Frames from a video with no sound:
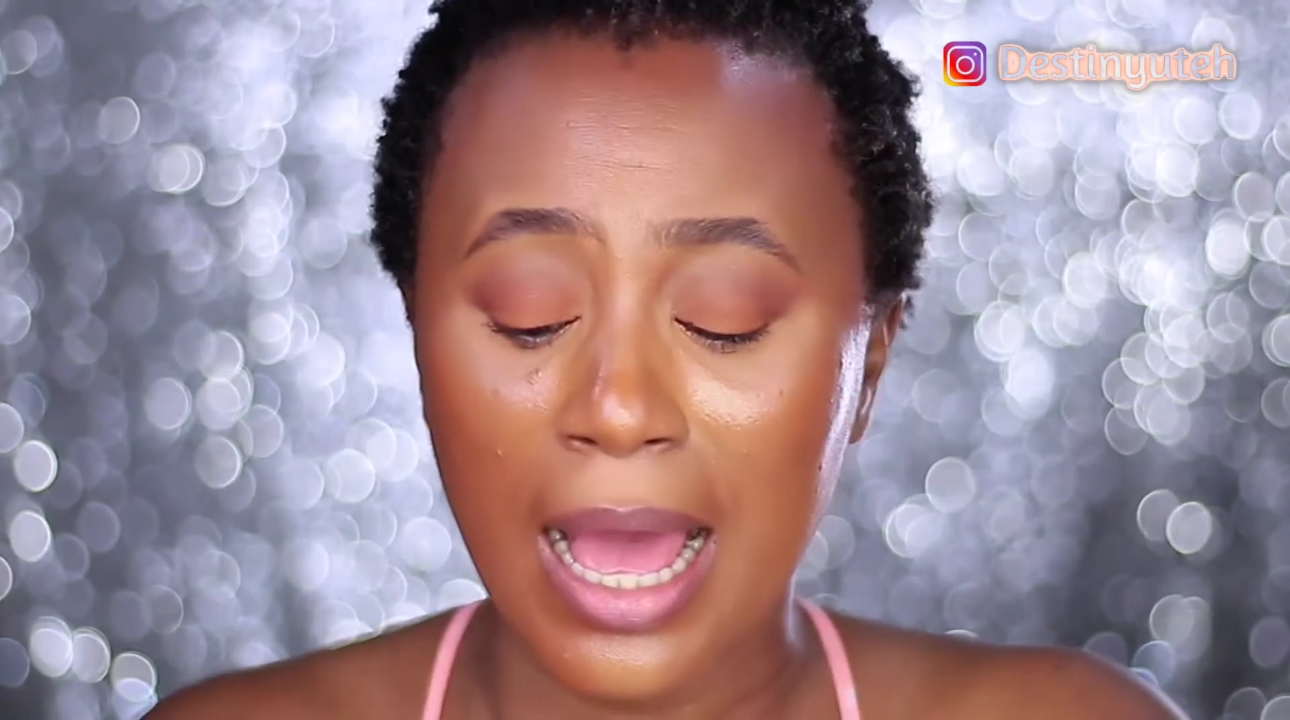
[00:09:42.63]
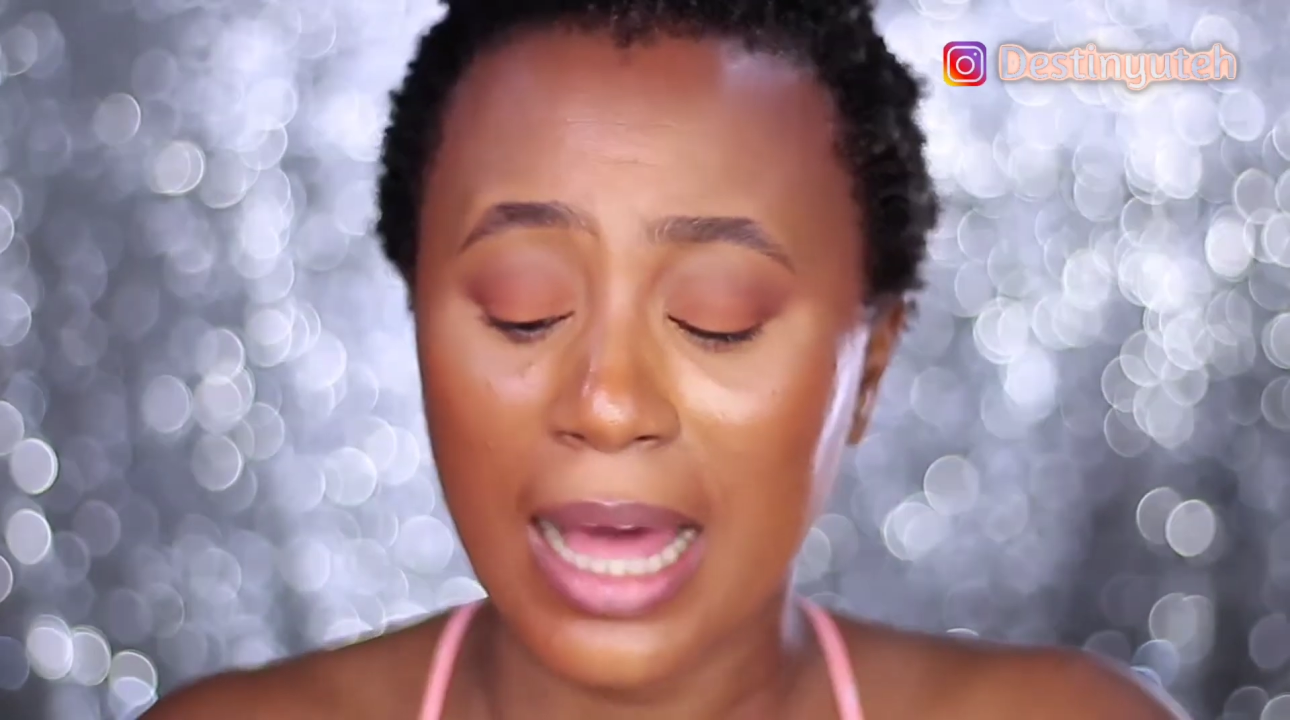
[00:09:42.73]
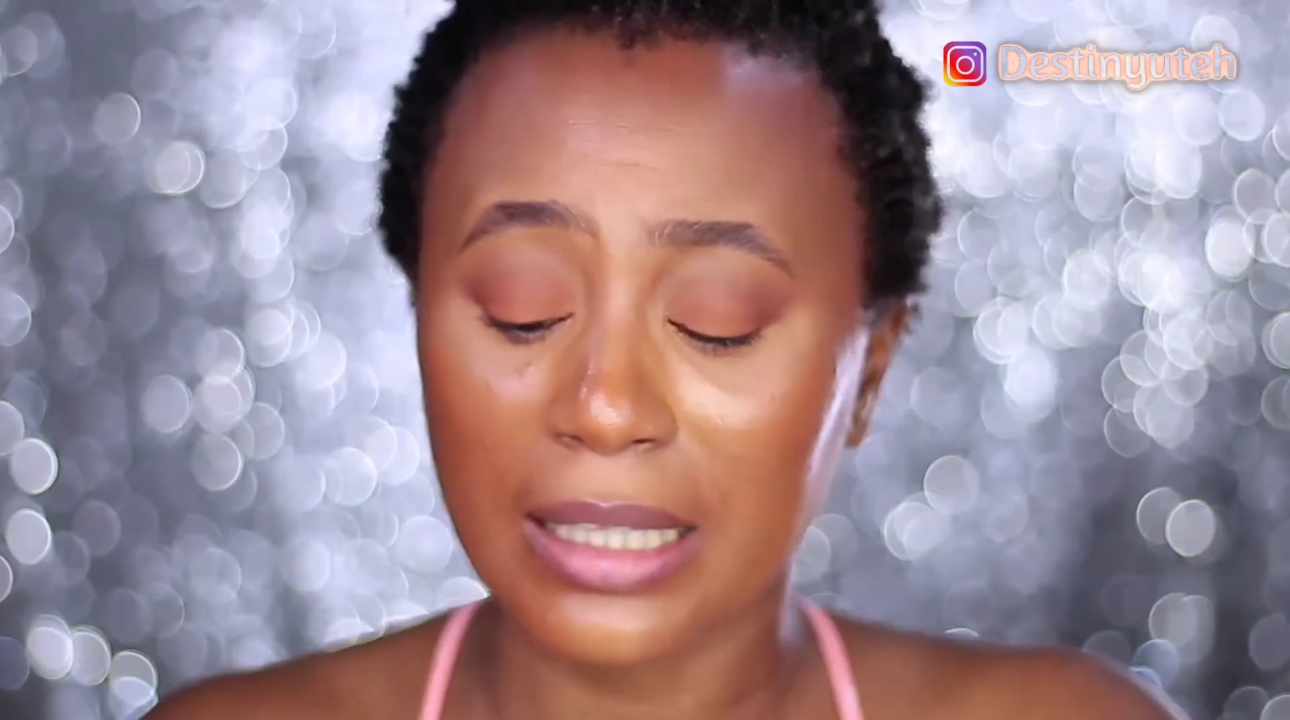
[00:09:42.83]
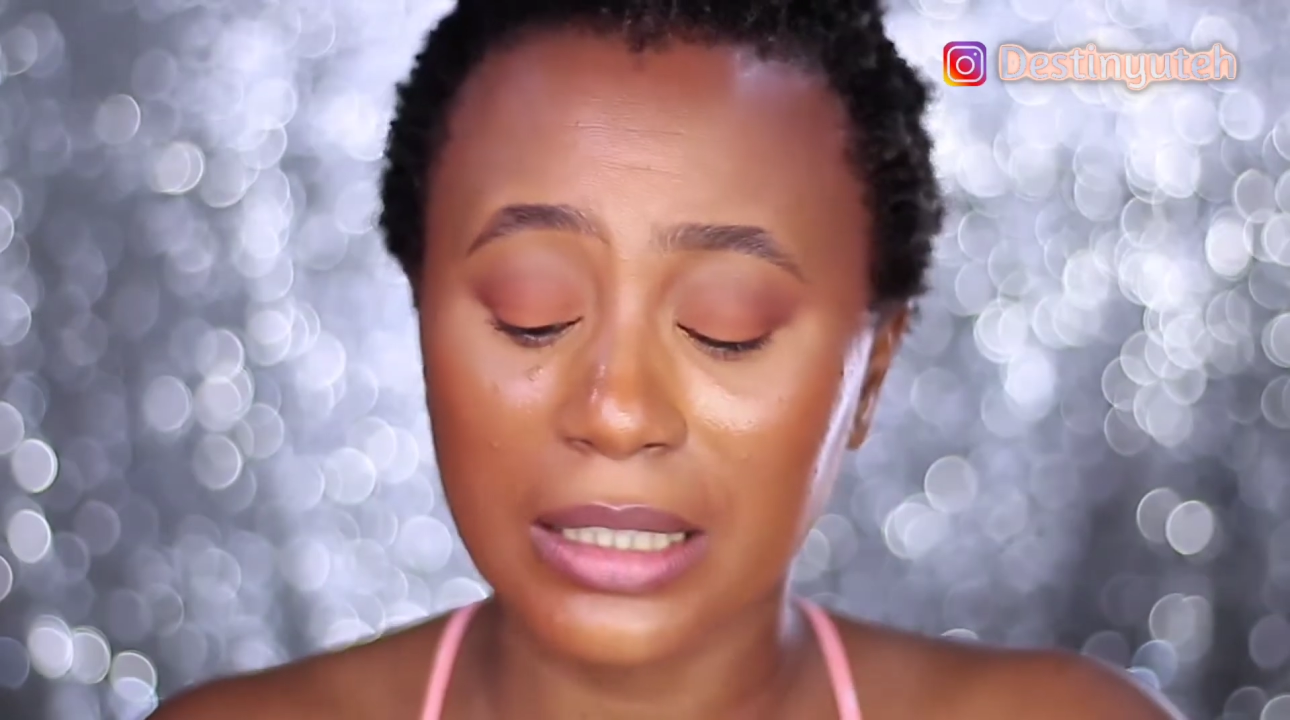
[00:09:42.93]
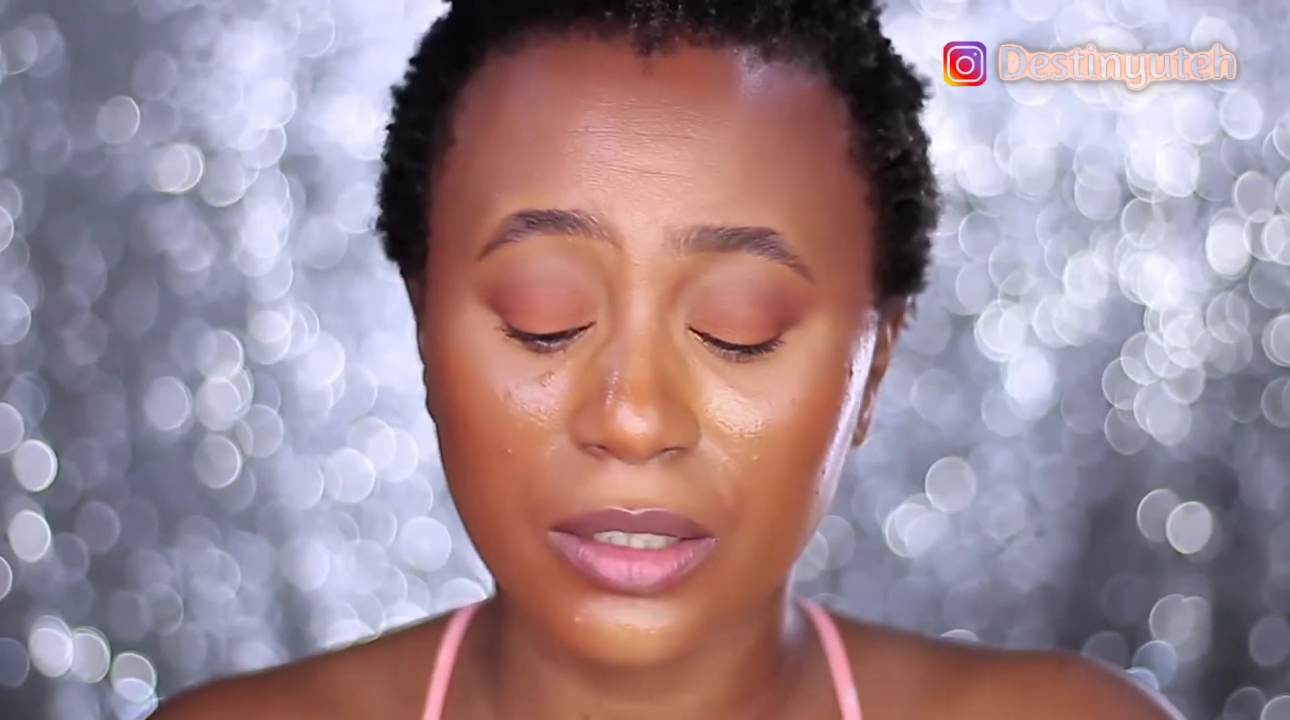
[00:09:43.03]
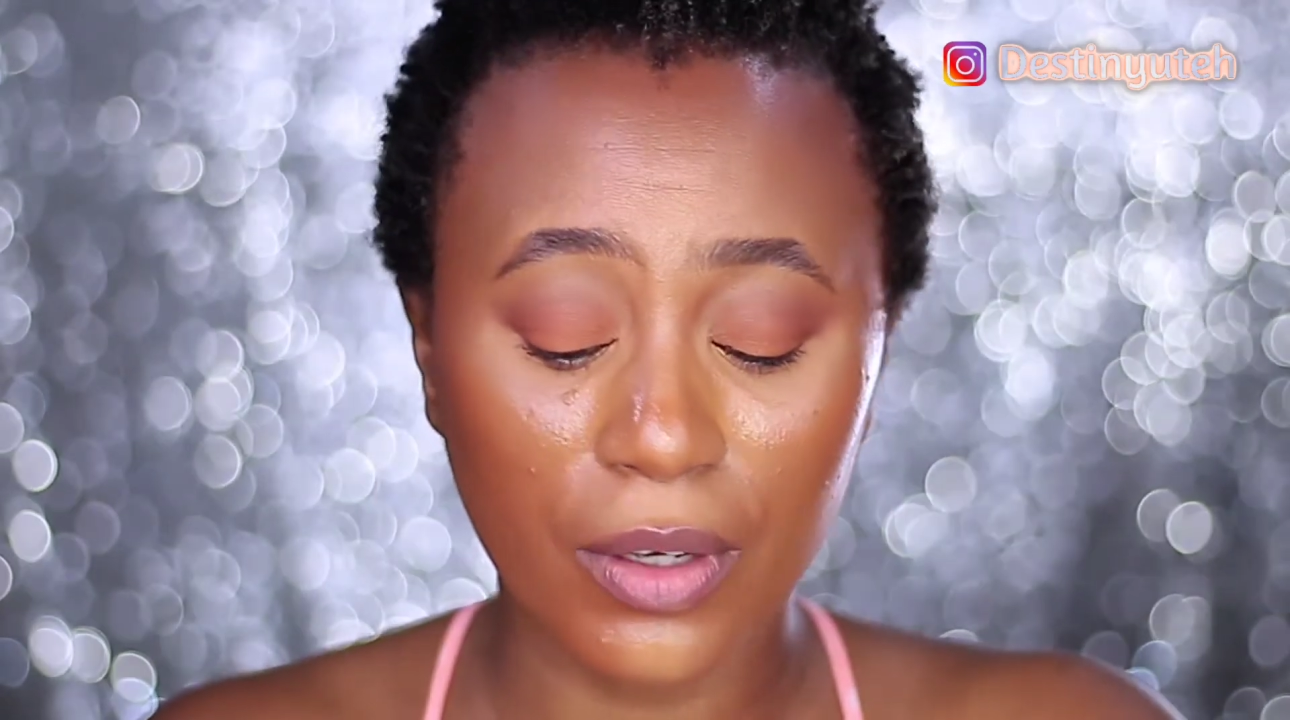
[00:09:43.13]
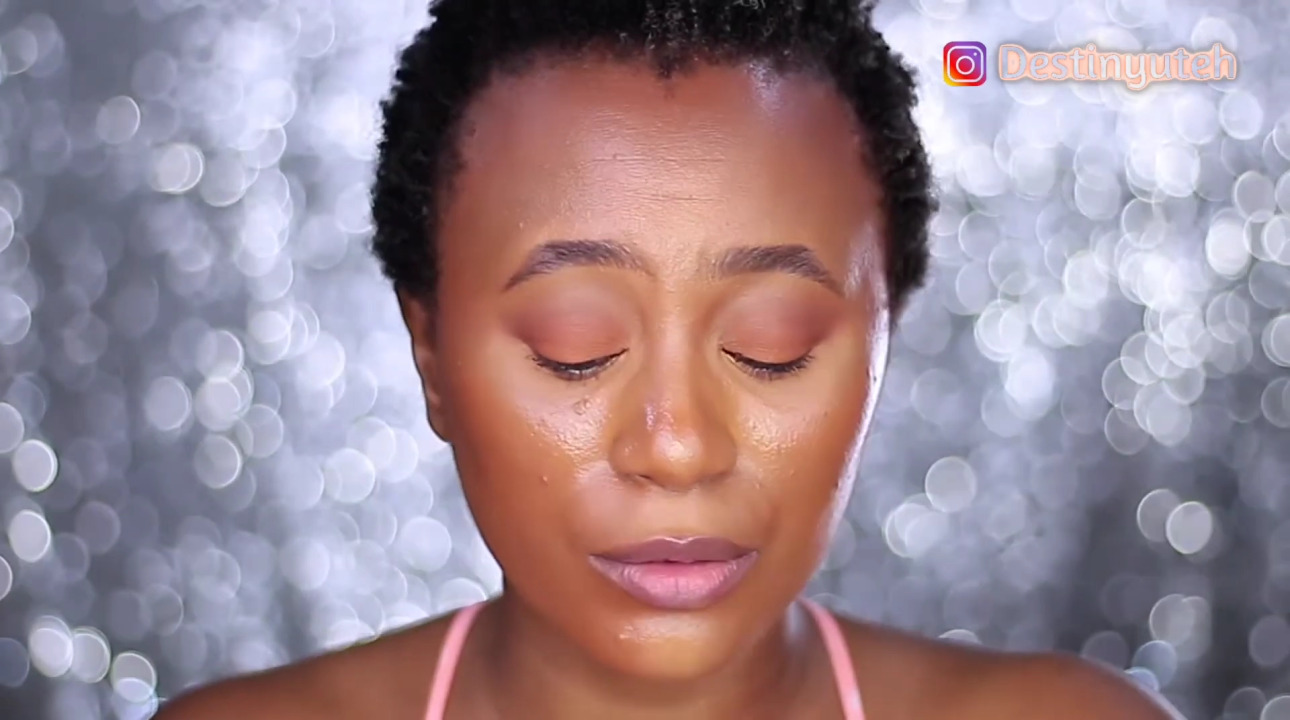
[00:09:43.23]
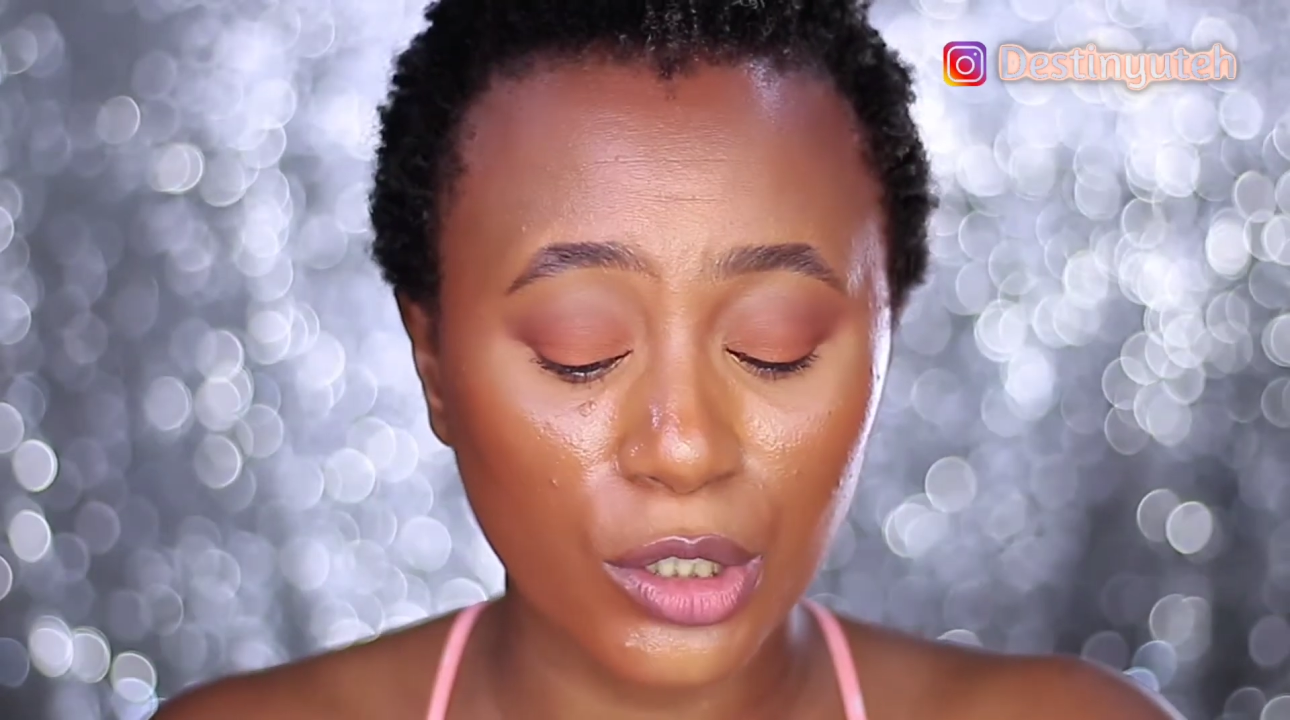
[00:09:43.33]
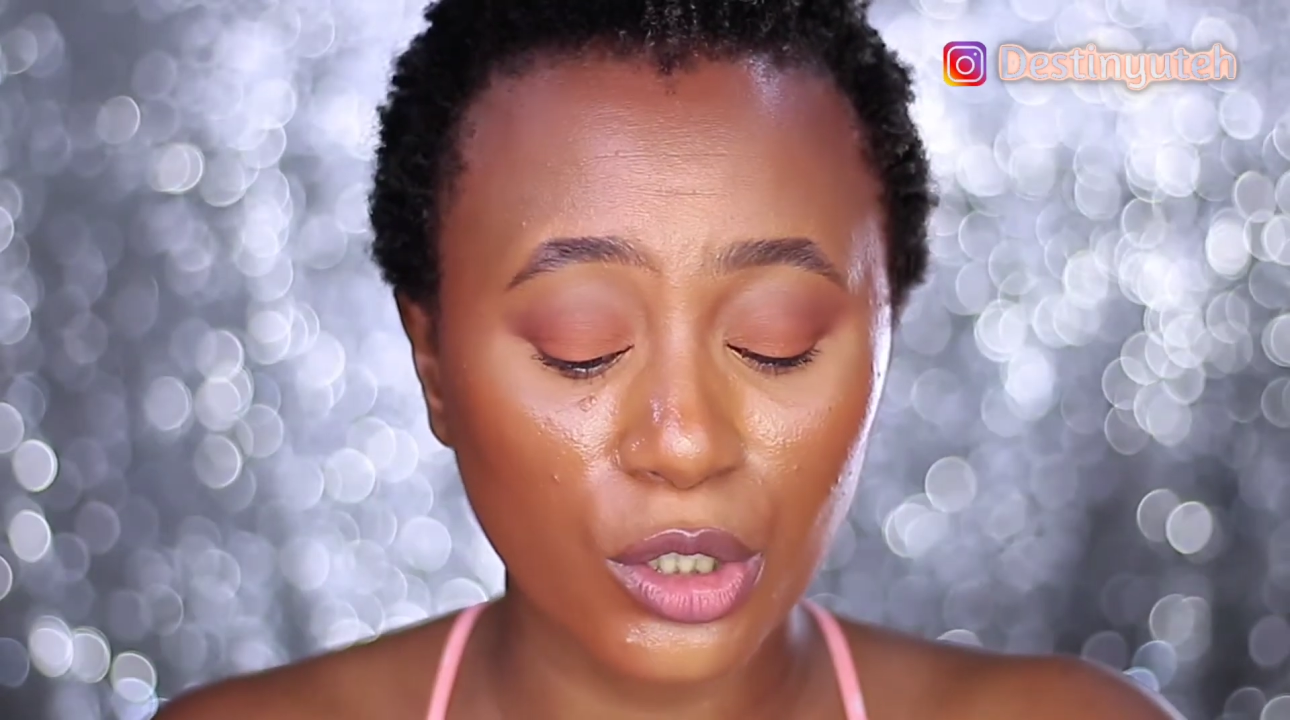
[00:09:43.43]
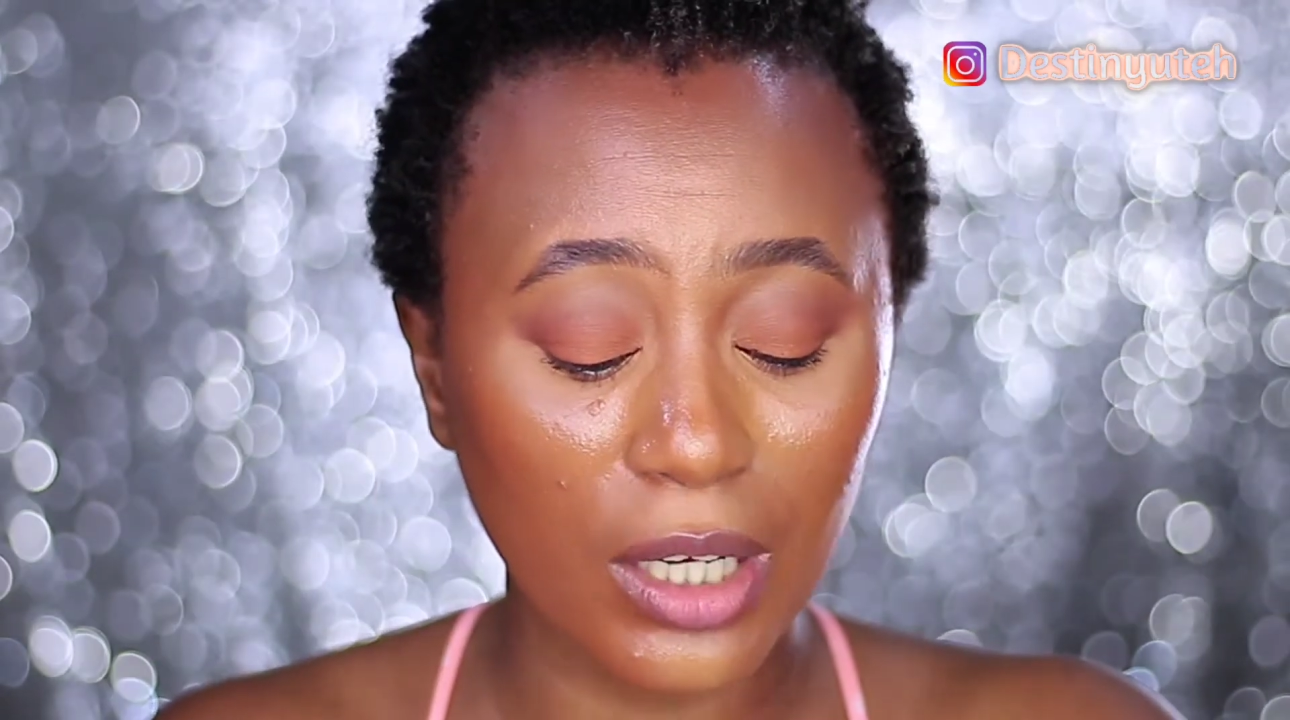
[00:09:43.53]
and this
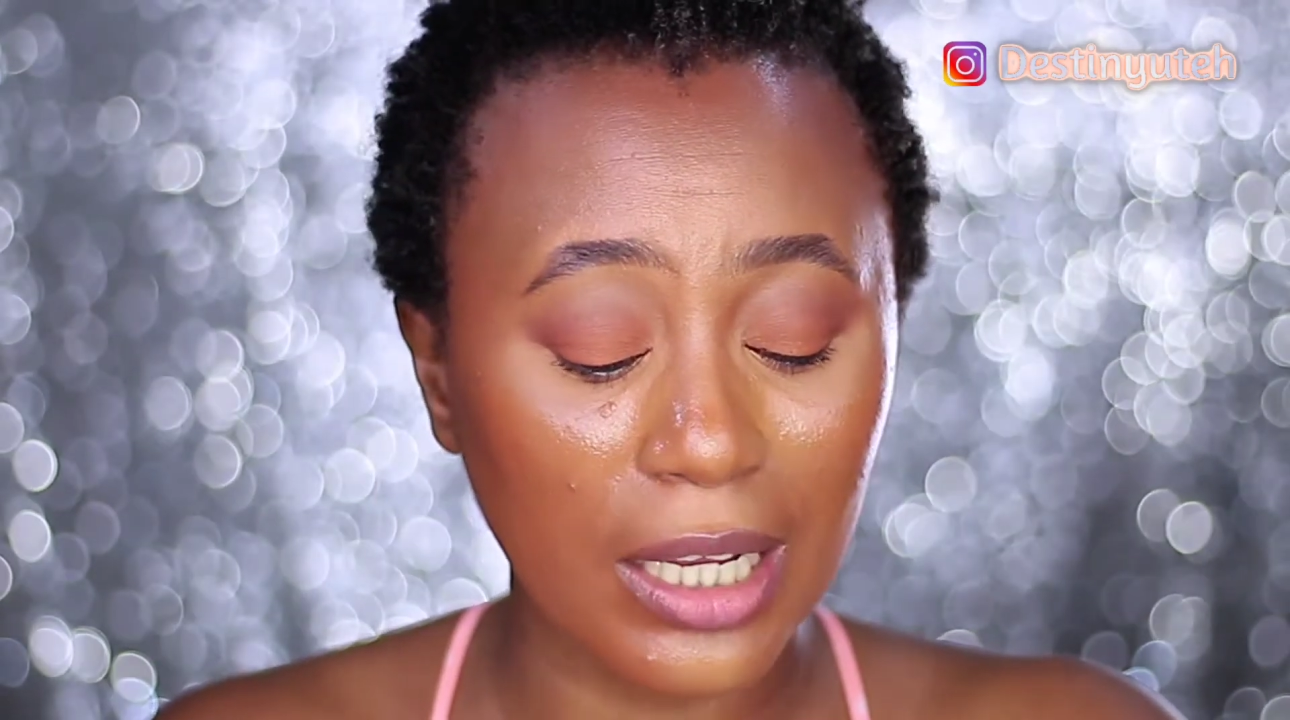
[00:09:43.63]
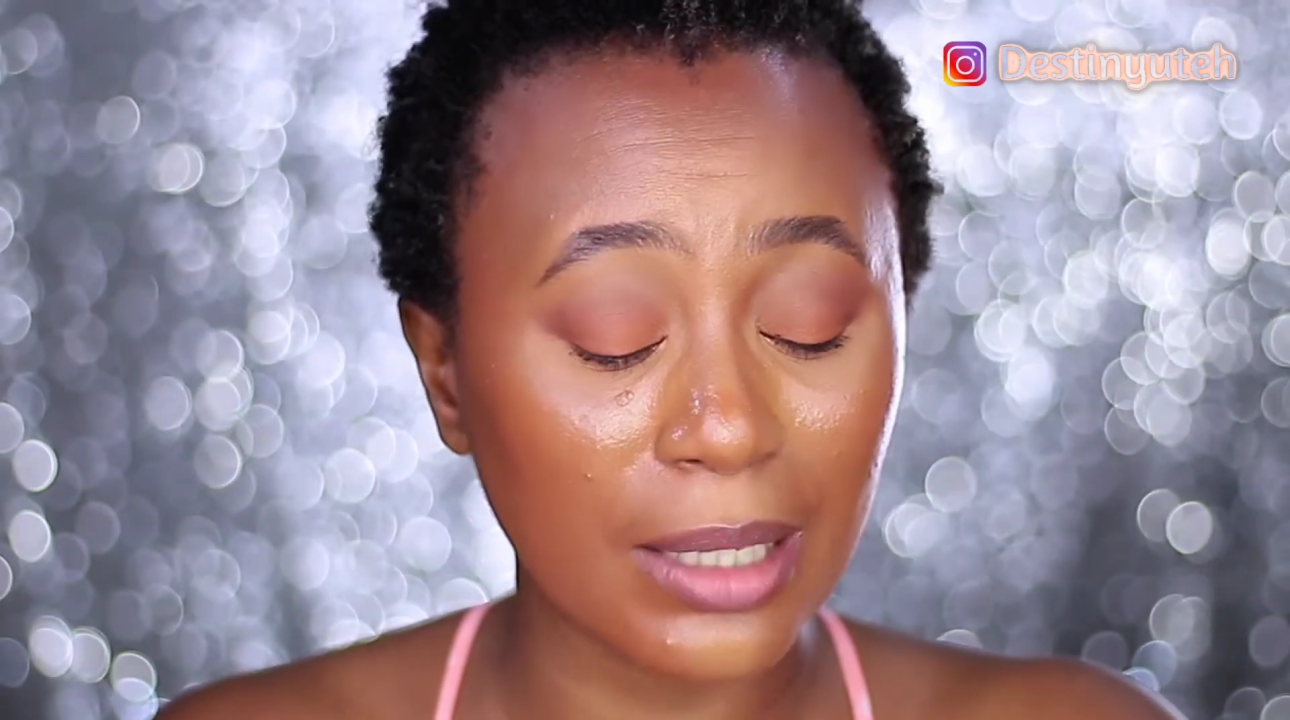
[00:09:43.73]
foundation